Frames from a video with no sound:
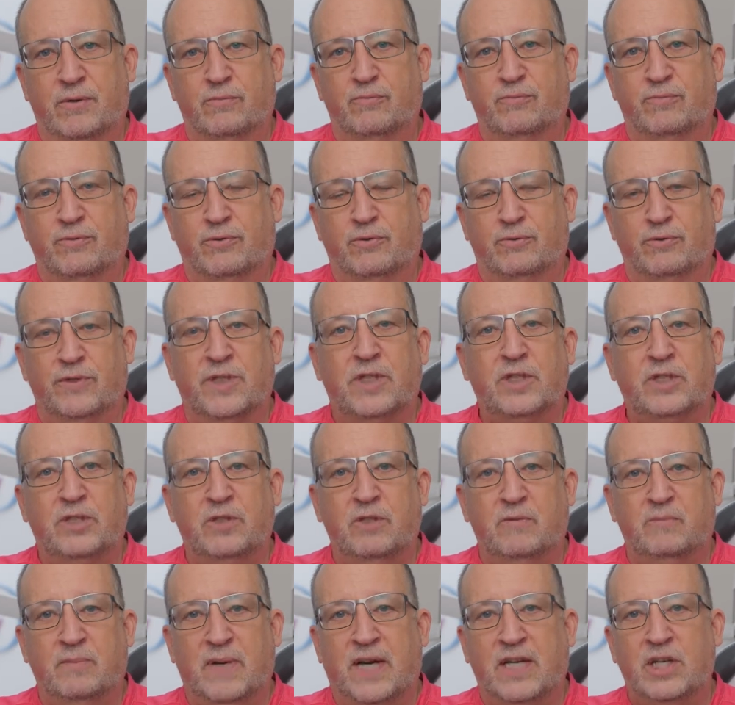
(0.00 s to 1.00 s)
a
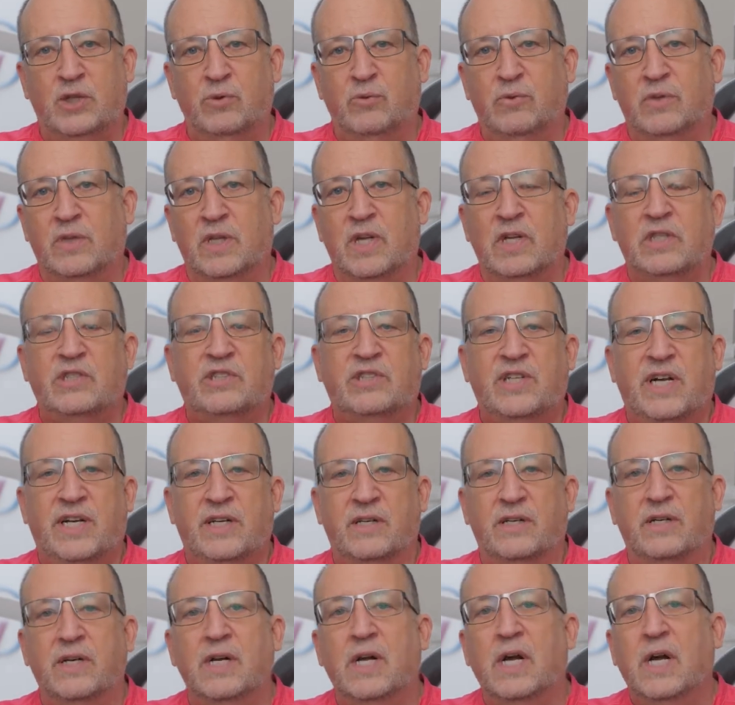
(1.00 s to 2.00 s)
traditional manual
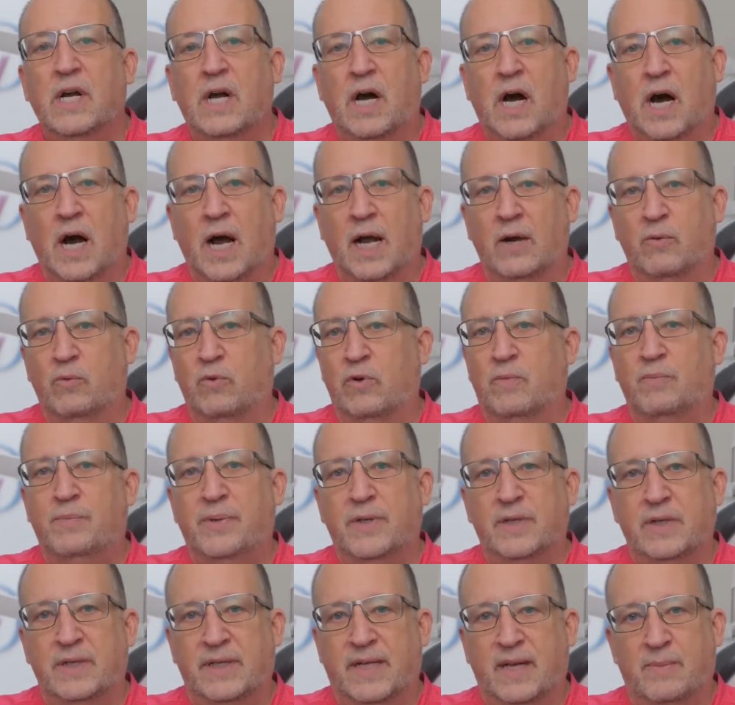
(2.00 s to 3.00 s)
luxator, I wouldn't
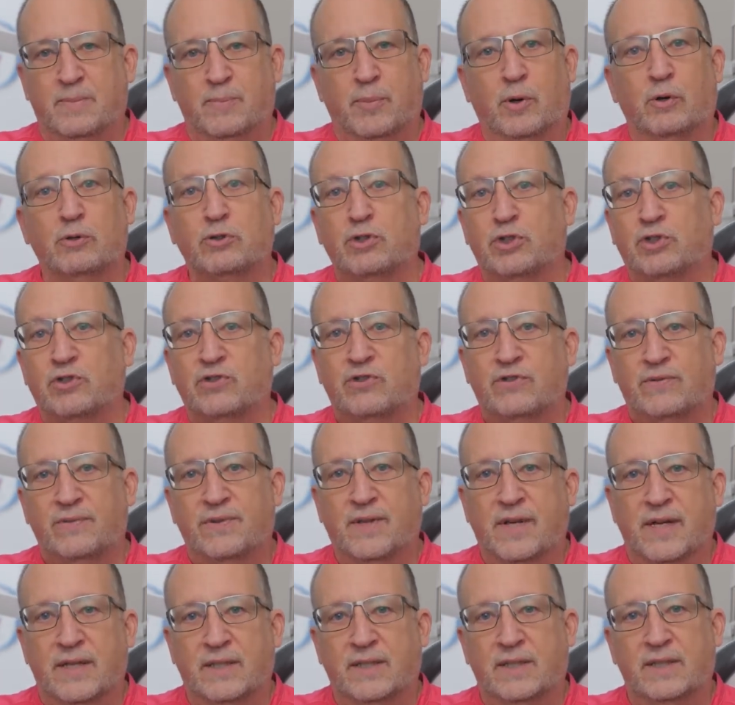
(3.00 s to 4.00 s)
be able to get purchase
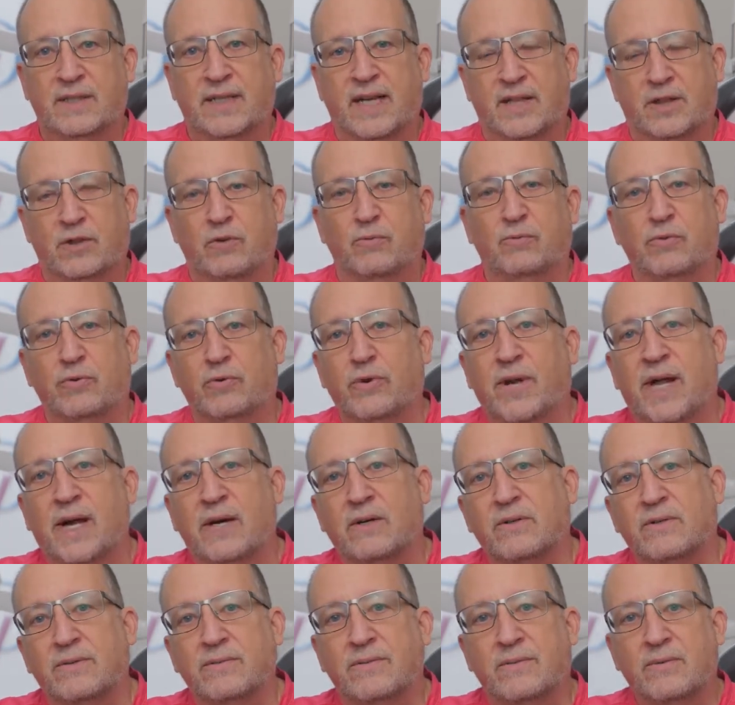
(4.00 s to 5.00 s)
there to get the root
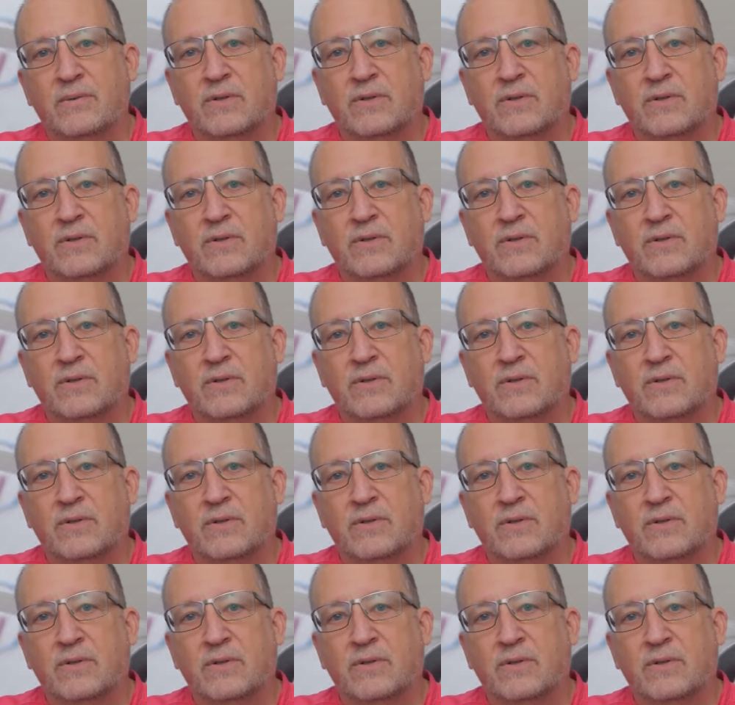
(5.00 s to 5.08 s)
out.